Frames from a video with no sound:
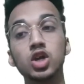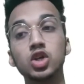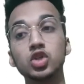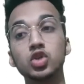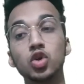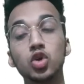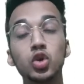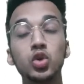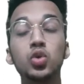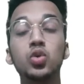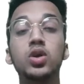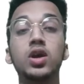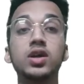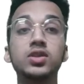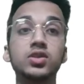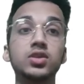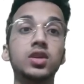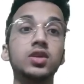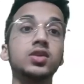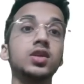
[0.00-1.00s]
so do
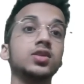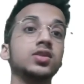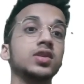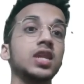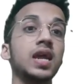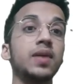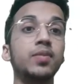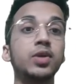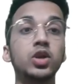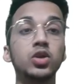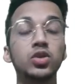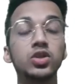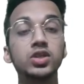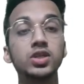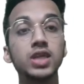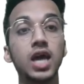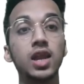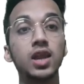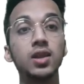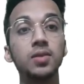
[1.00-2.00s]
consider subscribing to
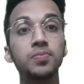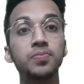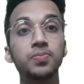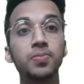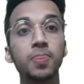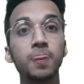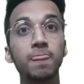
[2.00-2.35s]
this channel.